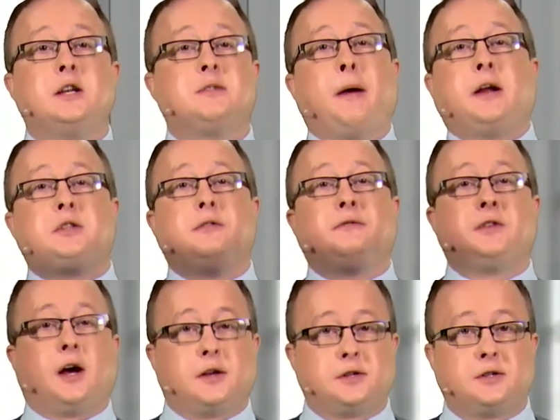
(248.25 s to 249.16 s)
specks of
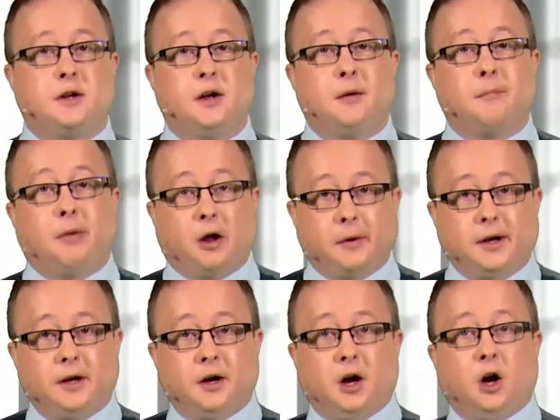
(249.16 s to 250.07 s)
dust
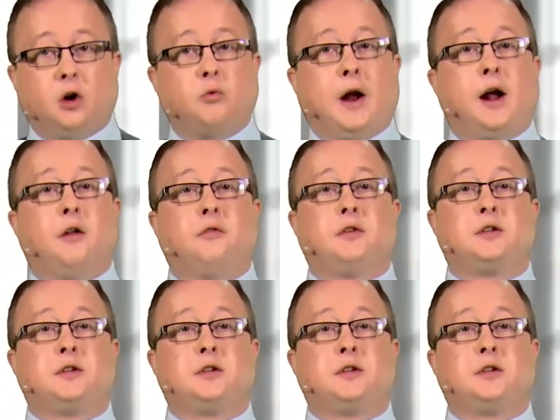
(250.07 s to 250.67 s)
blowing around the